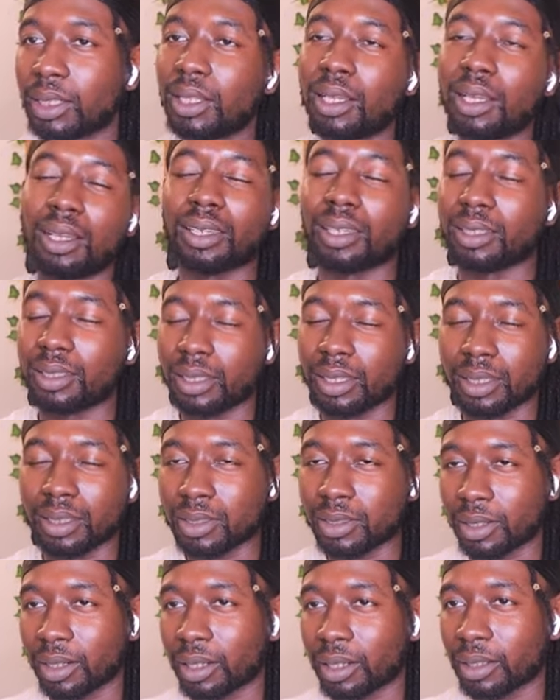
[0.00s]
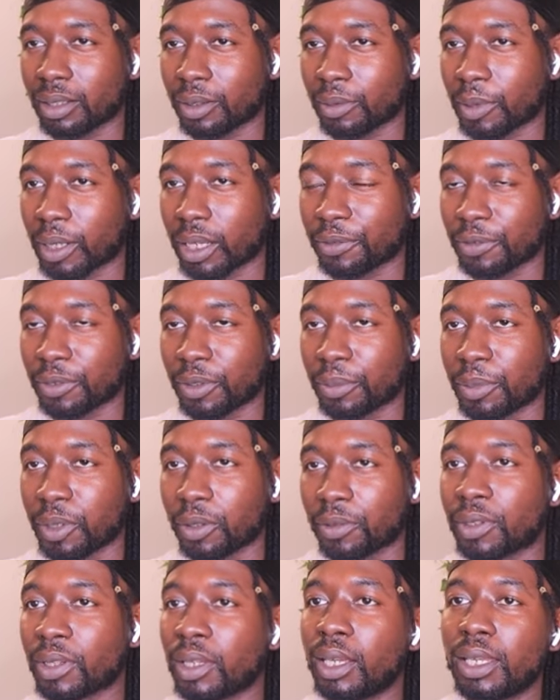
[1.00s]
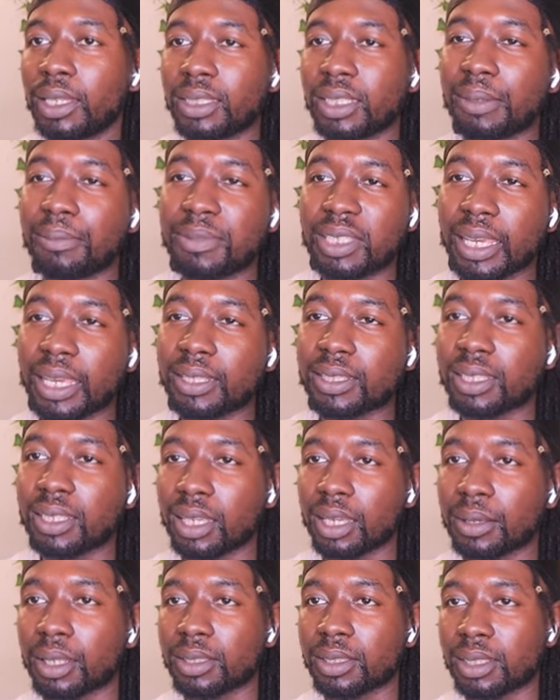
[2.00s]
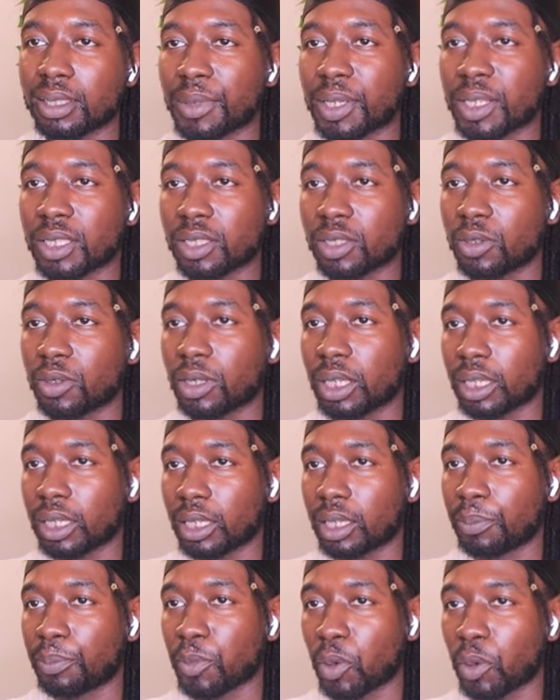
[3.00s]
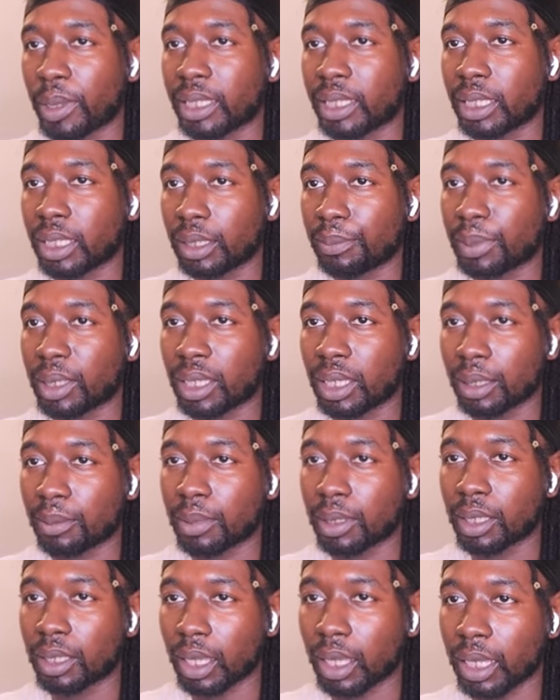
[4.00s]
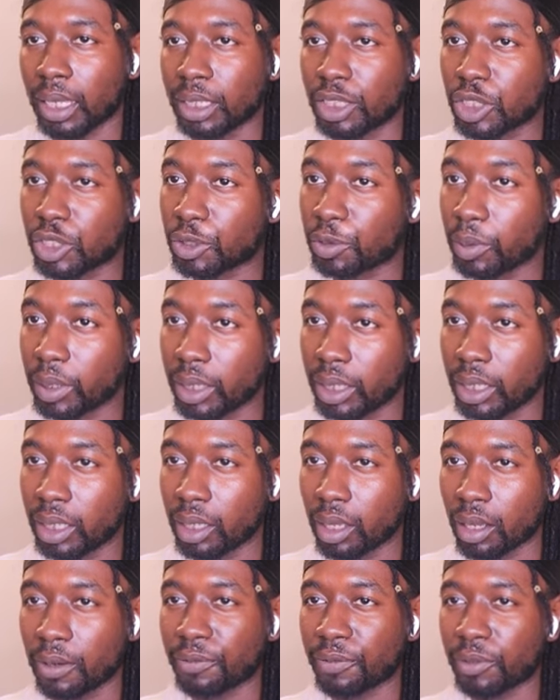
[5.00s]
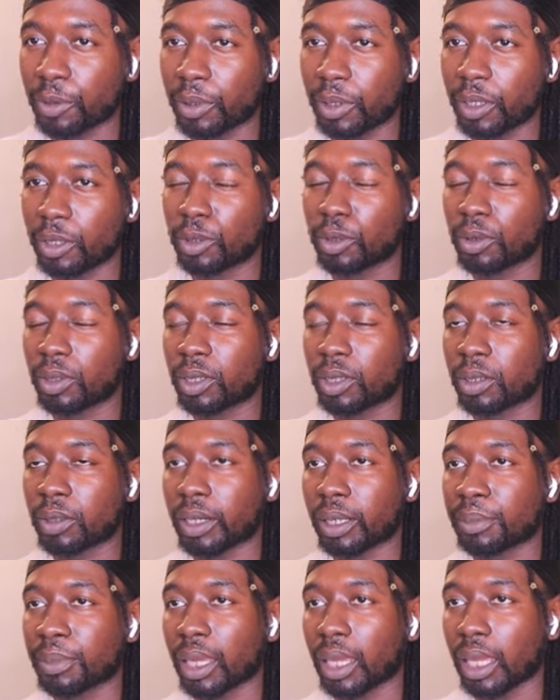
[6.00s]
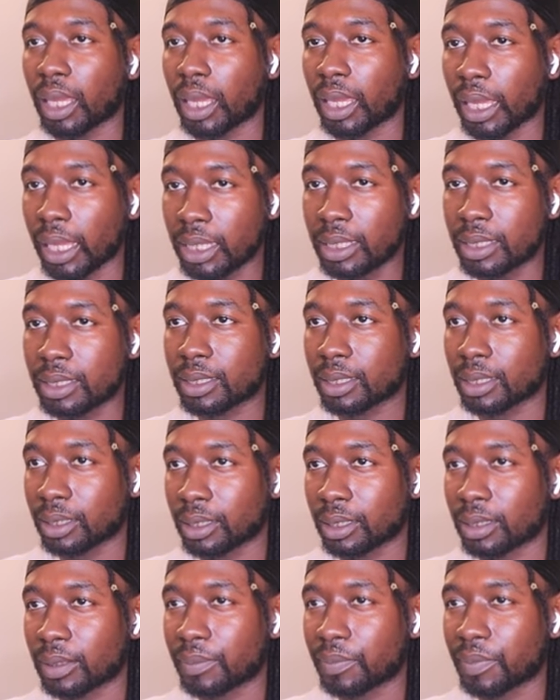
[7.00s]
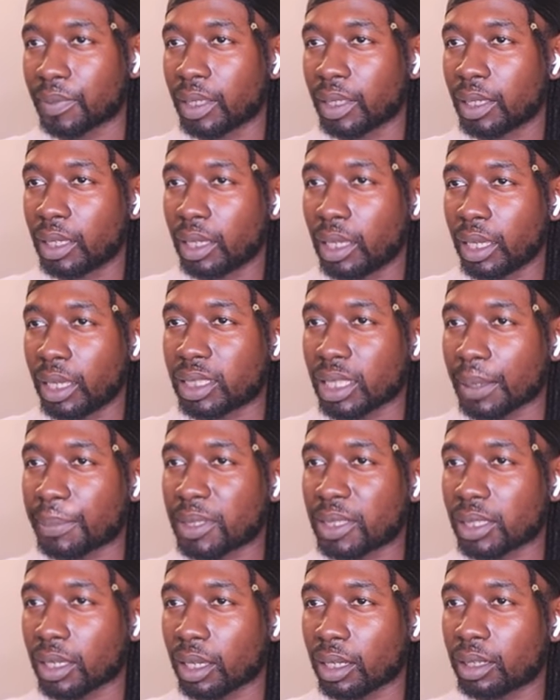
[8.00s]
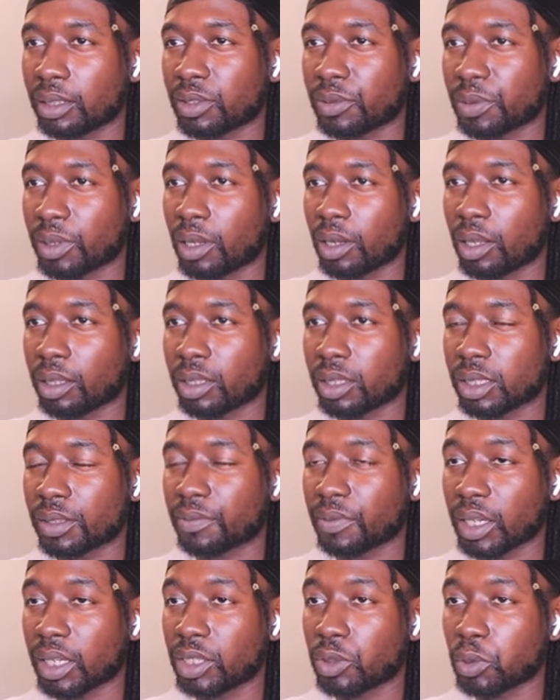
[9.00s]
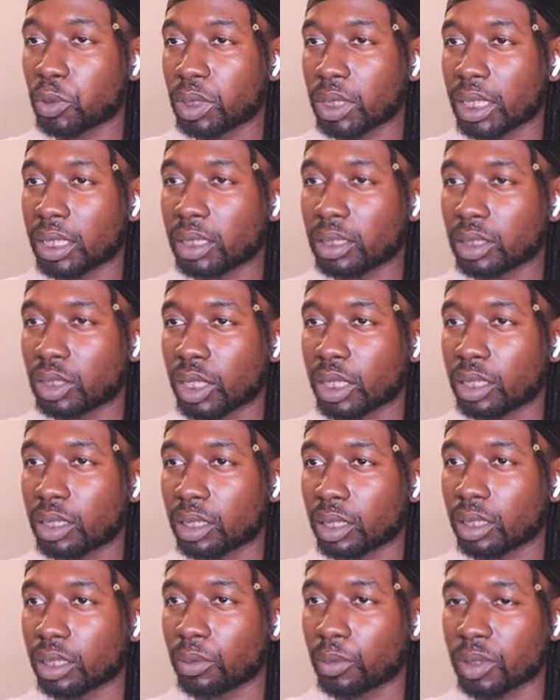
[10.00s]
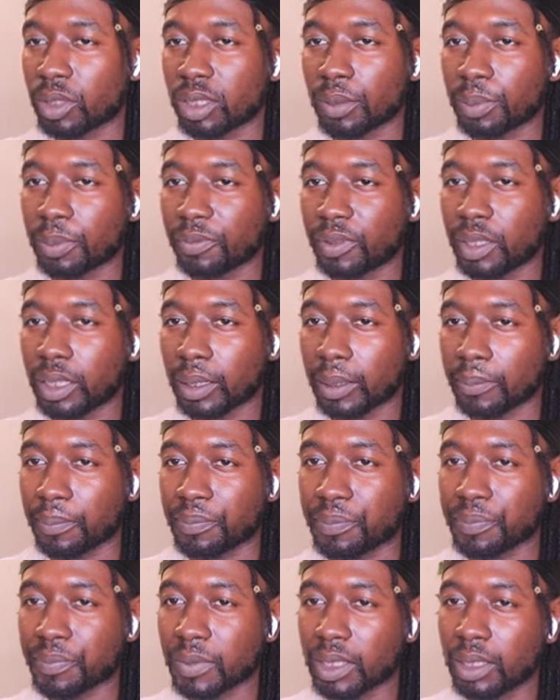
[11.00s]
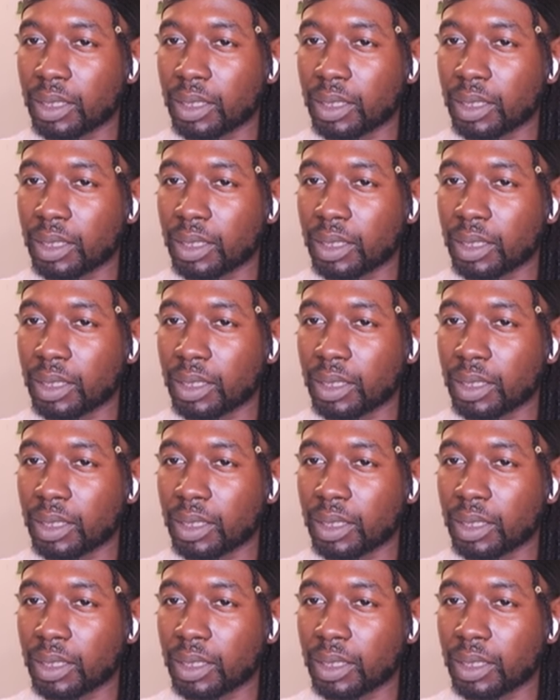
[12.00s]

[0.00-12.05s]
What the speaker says: Okay, yeah, sorry, I don't know why that threw me off. Team 10's Kazamatsuri Moegi became a tree after a claw grime ate her. It's happened to others regardless of age or gender. What's up with them?